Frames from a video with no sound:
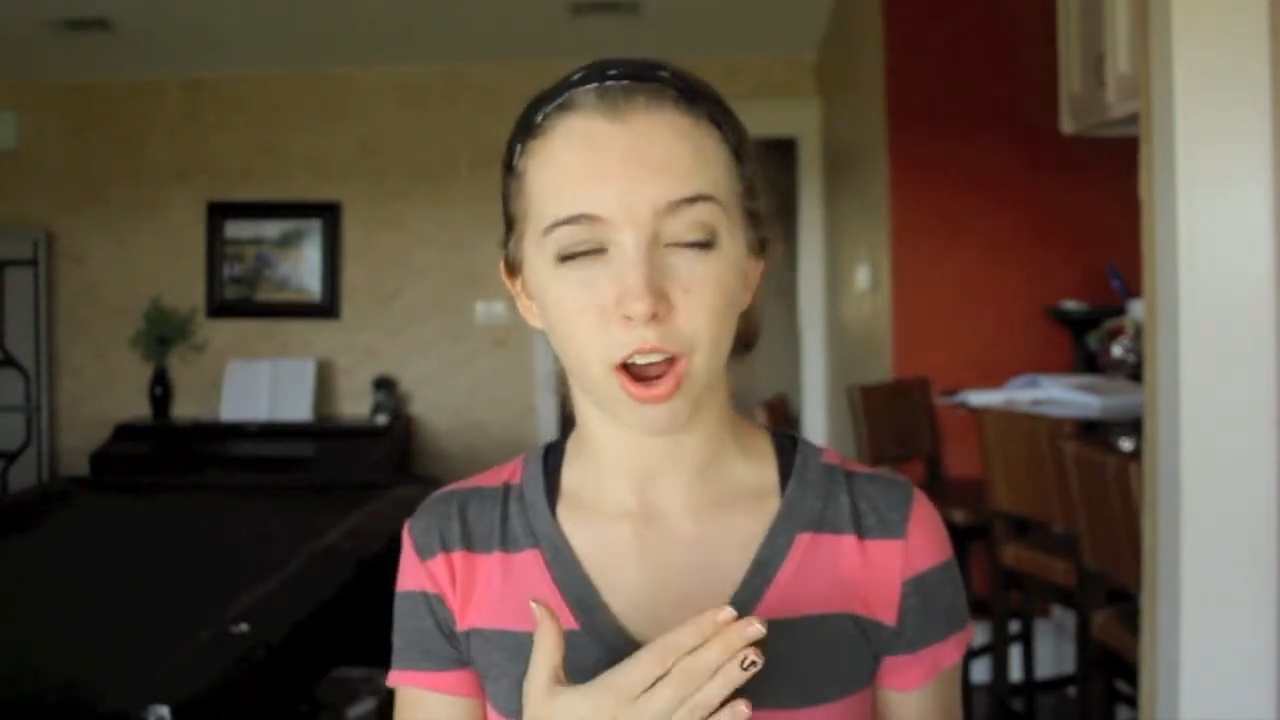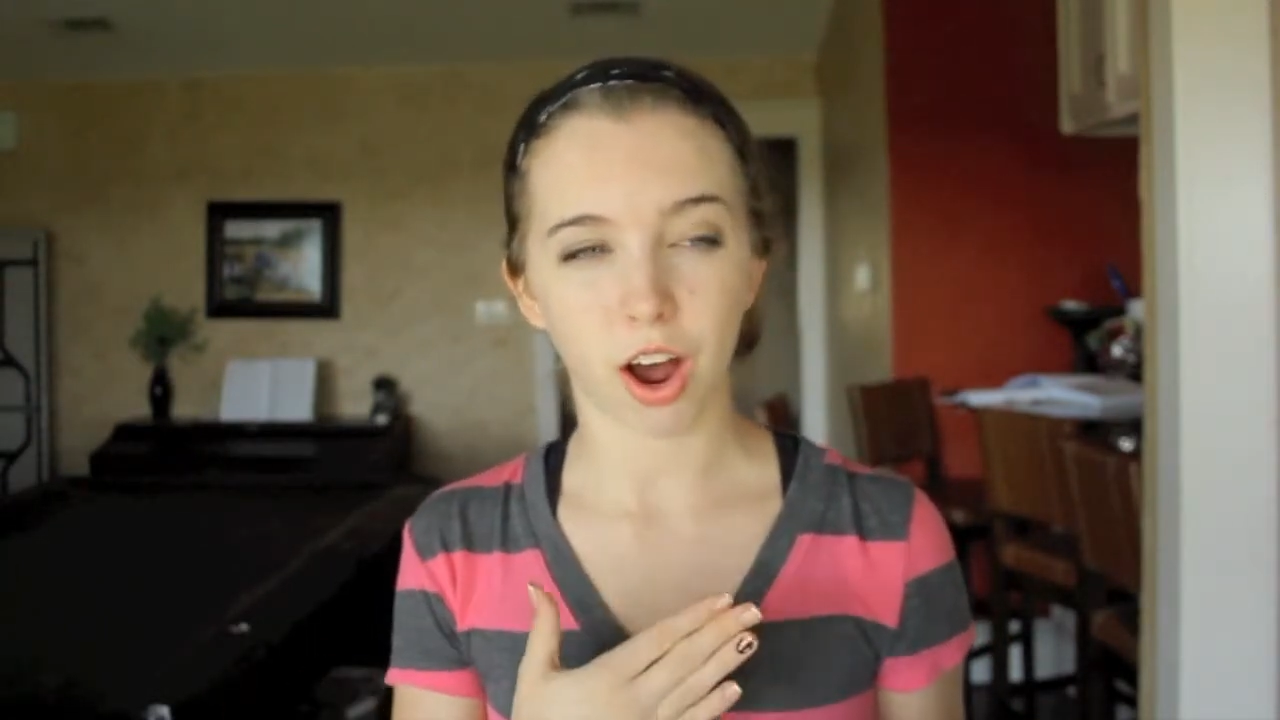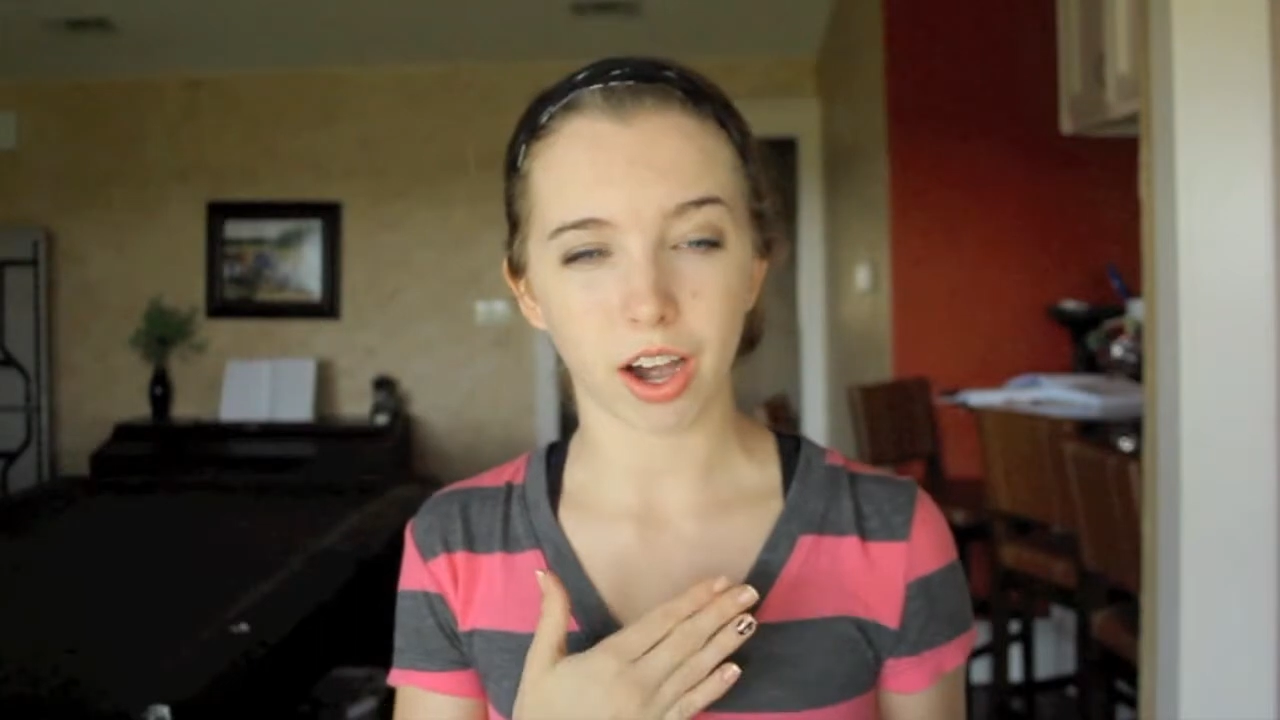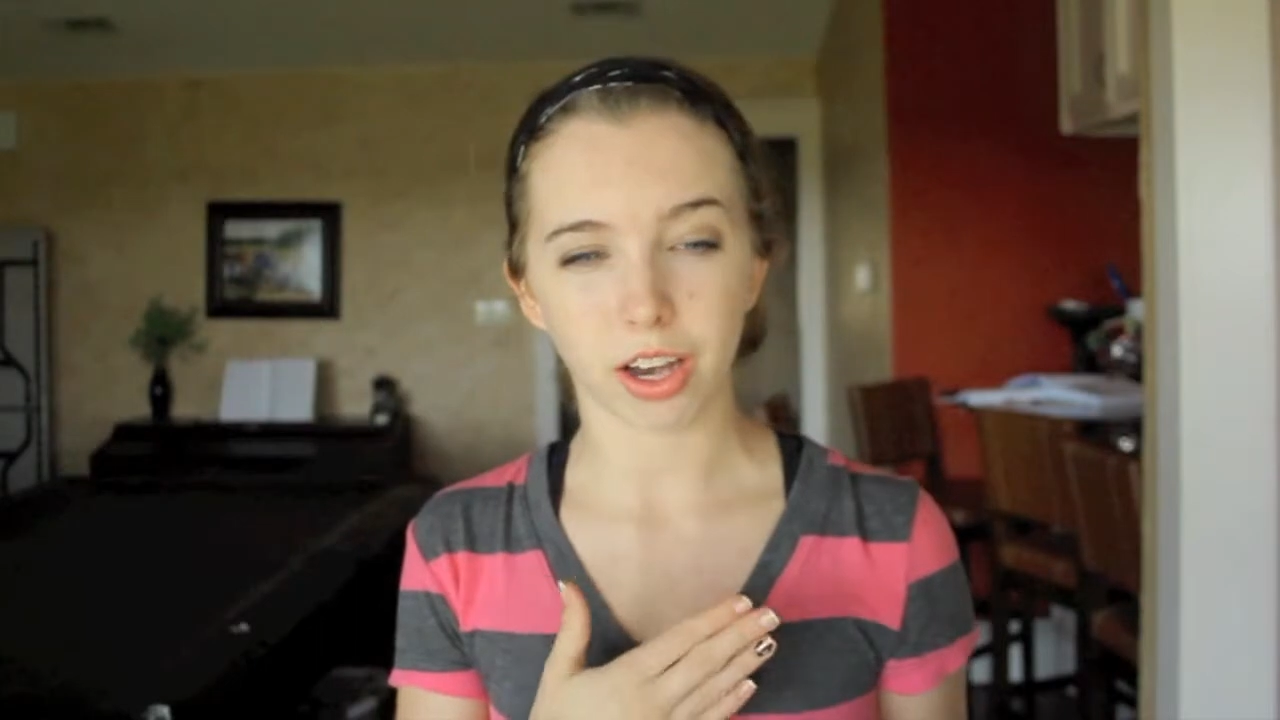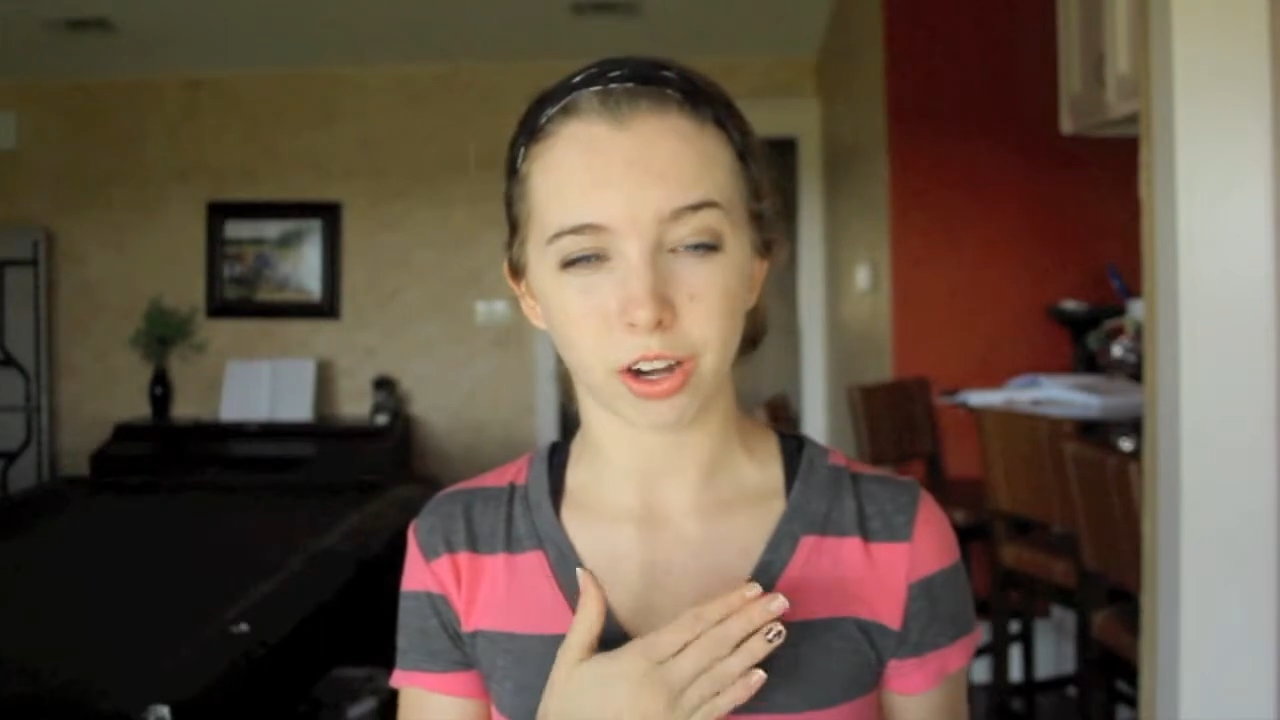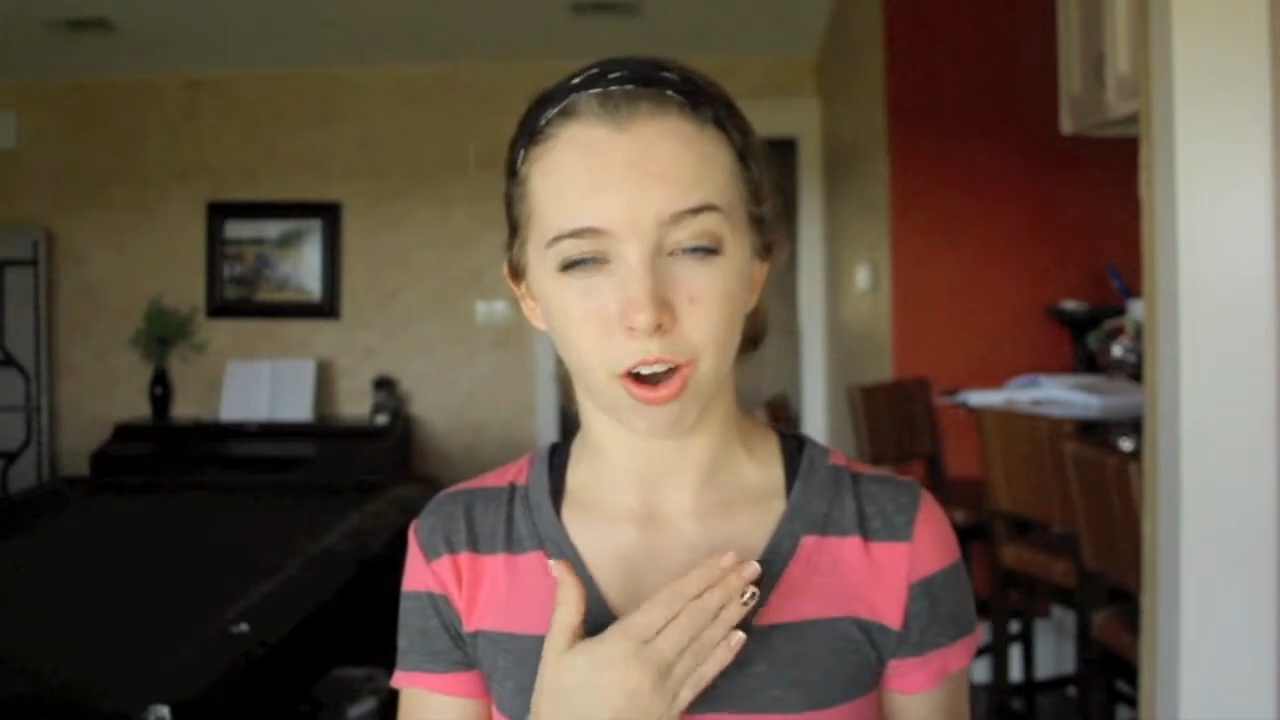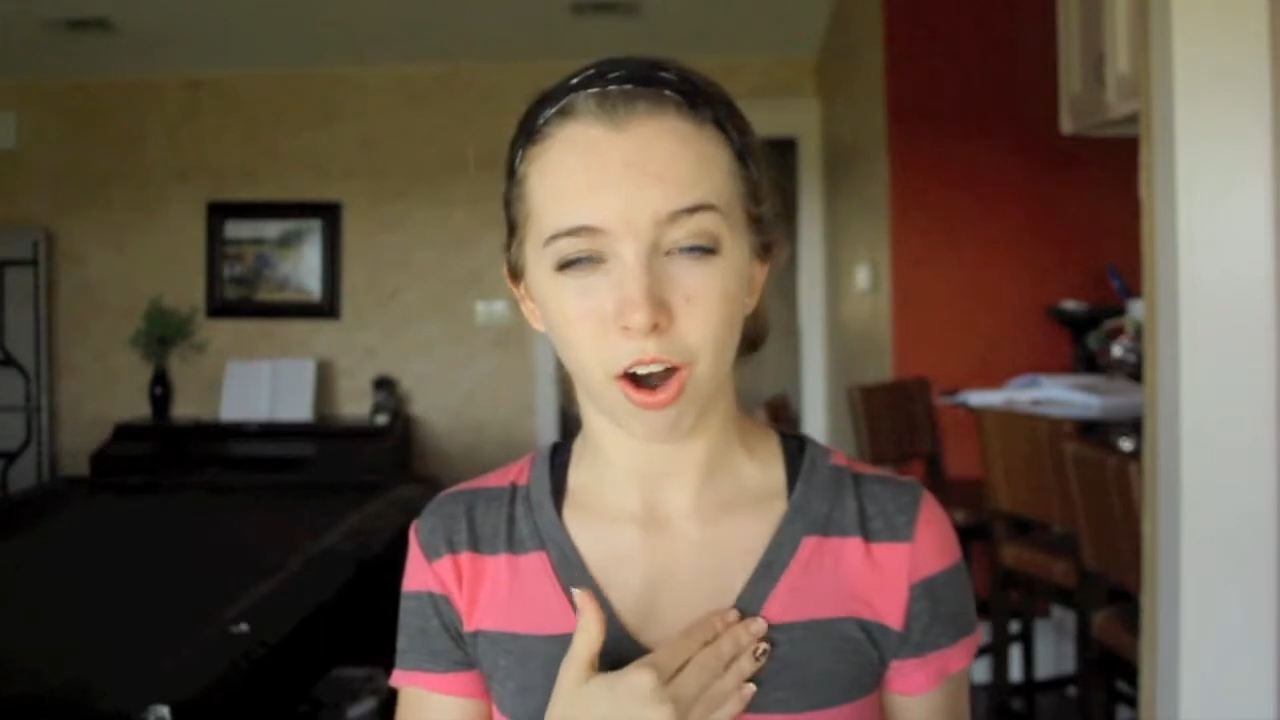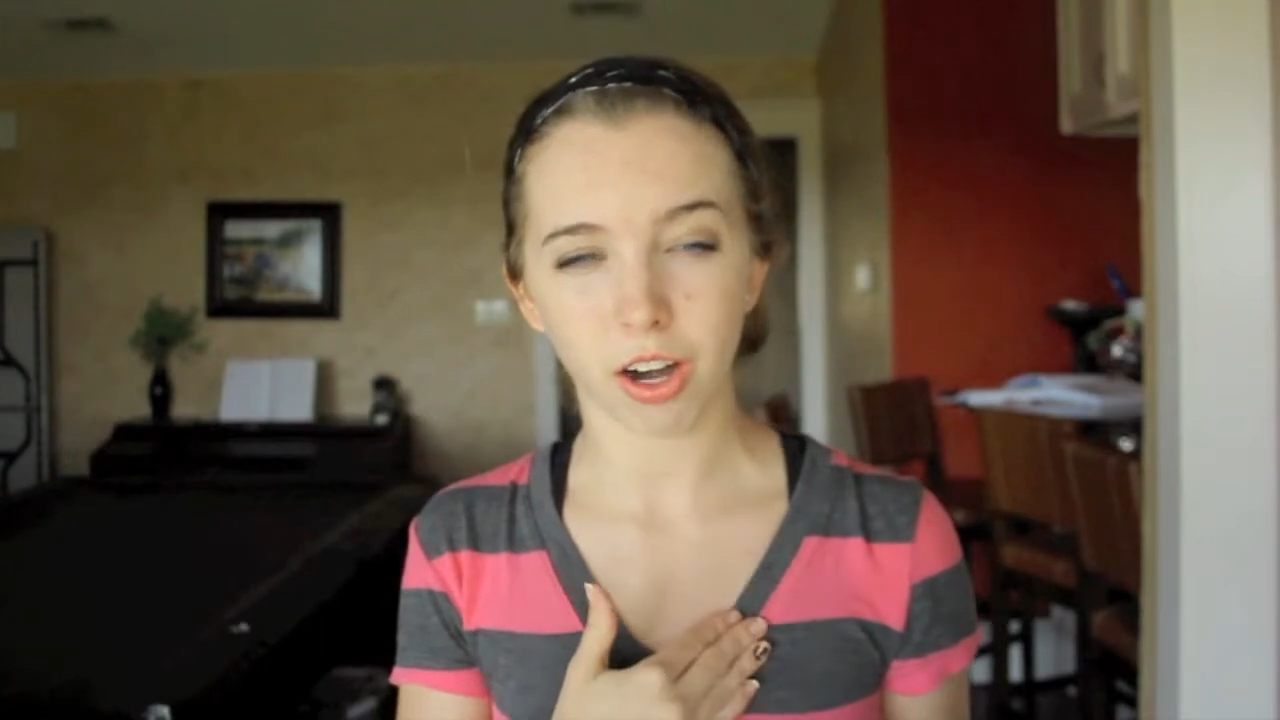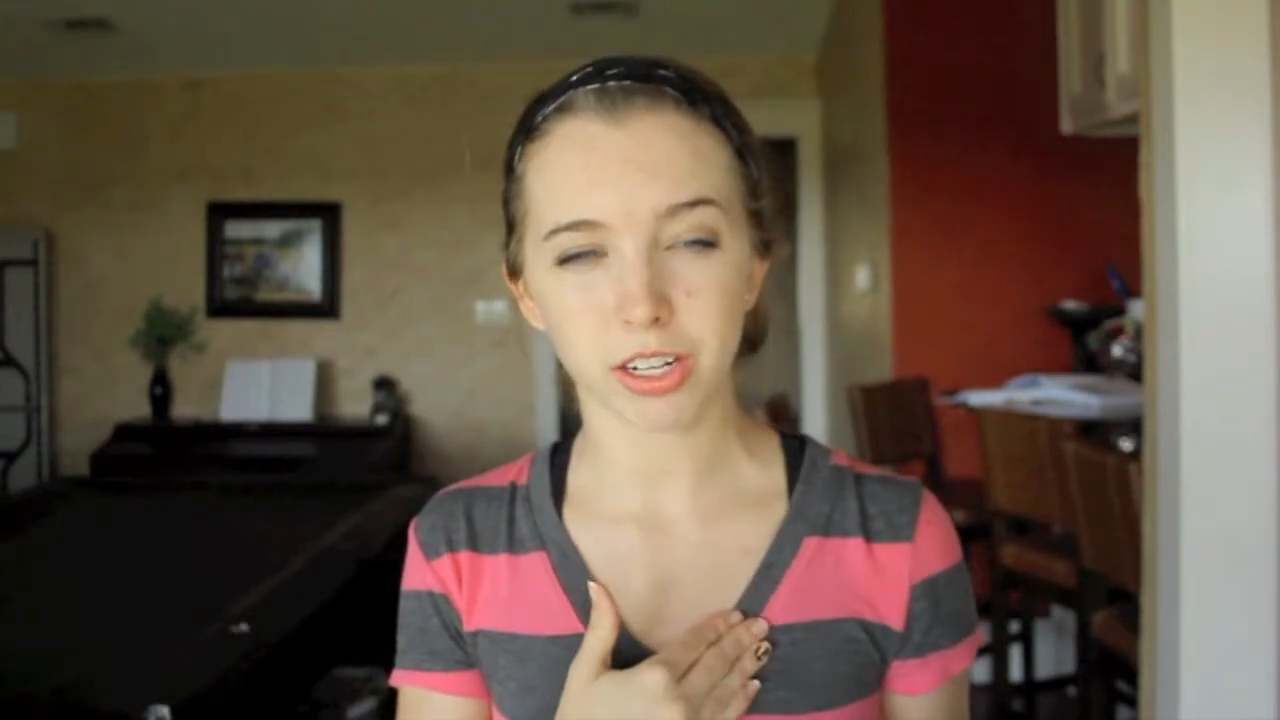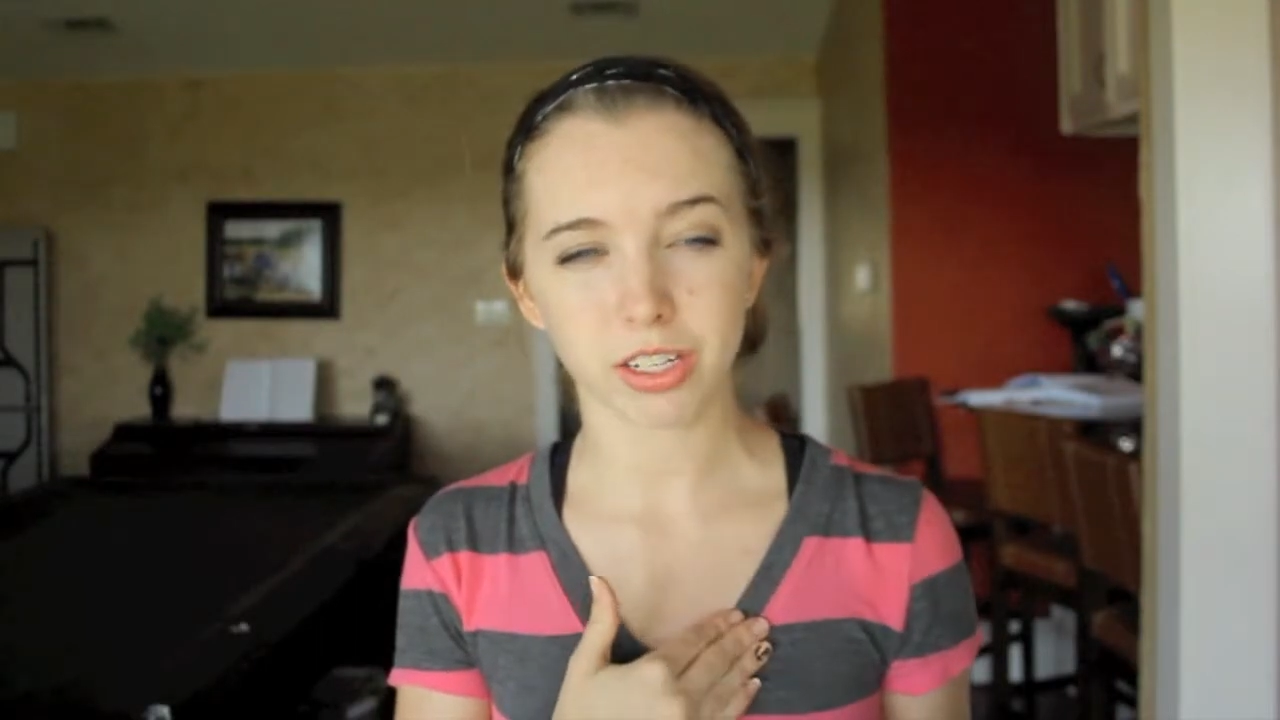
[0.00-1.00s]
on in your
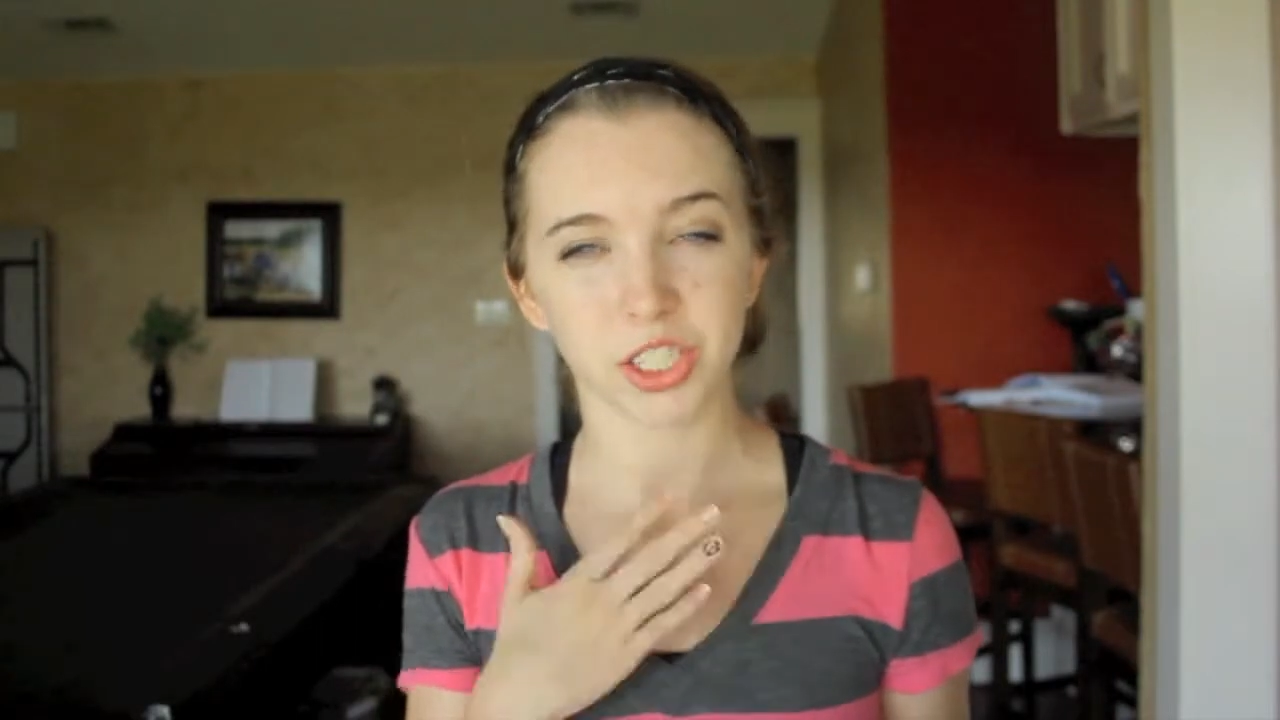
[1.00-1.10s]
heart,